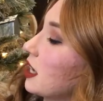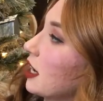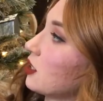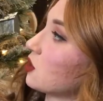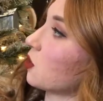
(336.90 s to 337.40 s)

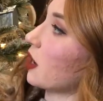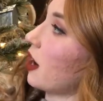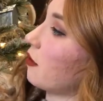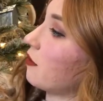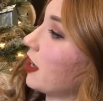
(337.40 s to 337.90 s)
dinosaur
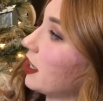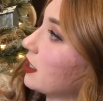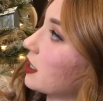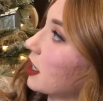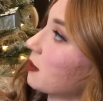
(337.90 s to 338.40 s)

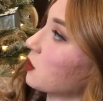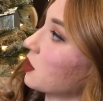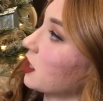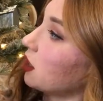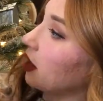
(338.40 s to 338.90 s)
outfit. It comes with
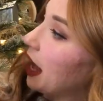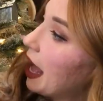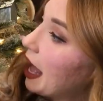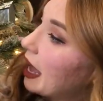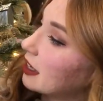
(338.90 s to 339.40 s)
the little
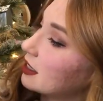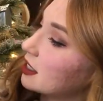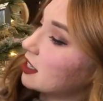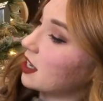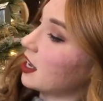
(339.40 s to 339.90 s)
hat,
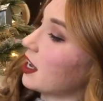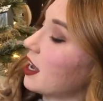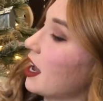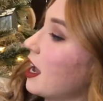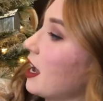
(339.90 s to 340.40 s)

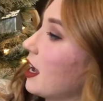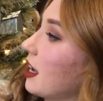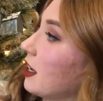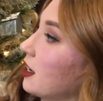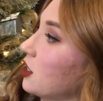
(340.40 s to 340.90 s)

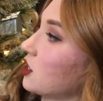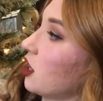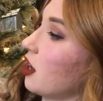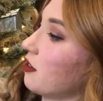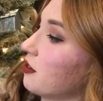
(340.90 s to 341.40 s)
and I just
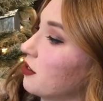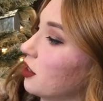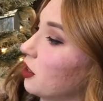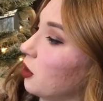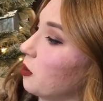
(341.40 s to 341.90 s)
love the
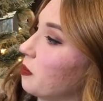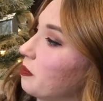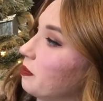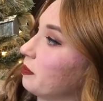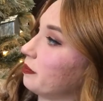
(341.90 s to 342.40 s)
little
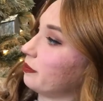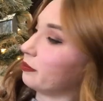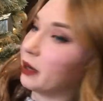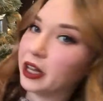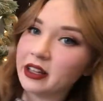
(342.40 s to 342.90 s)

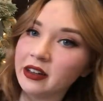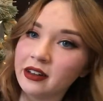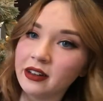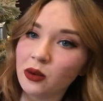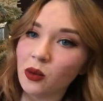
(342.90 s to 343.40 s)
button
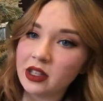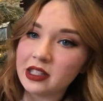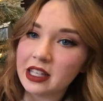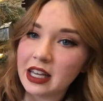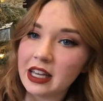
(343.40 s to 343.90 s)

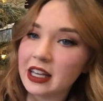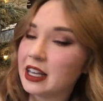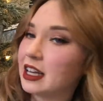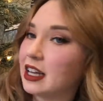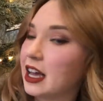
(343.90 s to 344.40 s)
onesie.
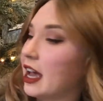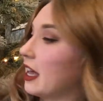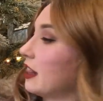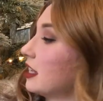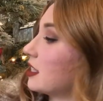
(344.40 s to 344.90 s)

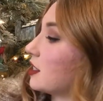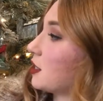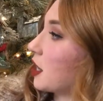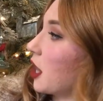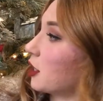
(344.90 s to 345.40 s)
And this is
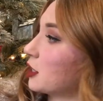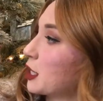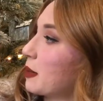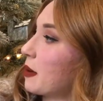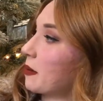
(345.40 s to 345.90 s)
the color
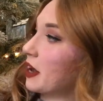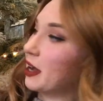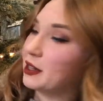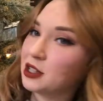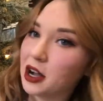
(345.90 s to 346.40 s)
scheme I'm
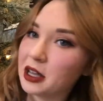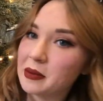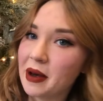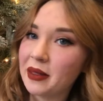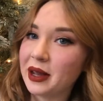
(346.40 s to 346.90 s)
kind of talking
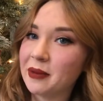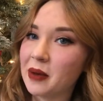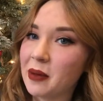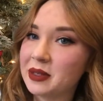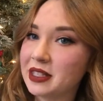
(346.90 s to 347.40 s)
about that I'm
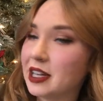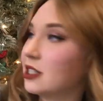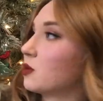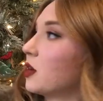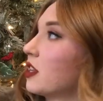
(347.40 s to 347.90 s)

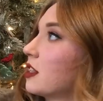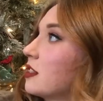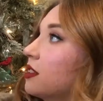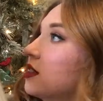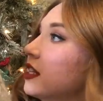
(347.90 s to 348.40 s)
obsessed with, is
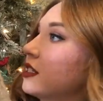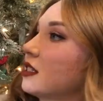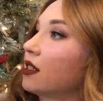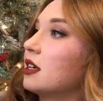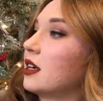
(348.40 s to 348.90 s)

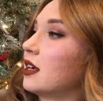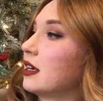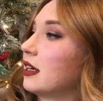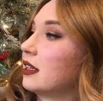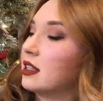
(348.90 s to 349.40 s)
this
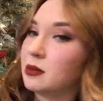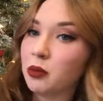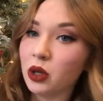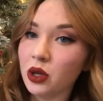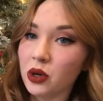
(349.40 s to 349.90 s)
this
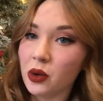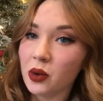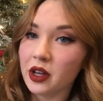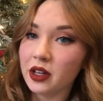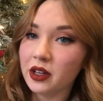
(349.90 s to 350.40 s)

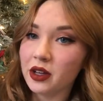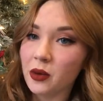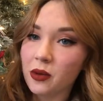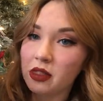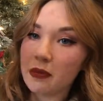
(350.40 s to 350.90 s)
blue
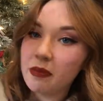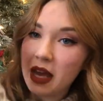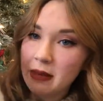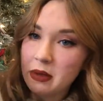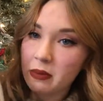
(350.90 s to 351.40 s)
with the
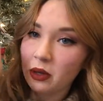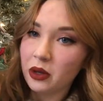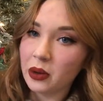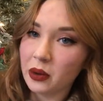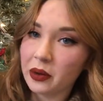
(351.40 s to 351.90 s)
baby
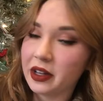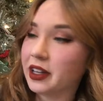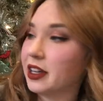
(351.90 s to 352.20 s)
blue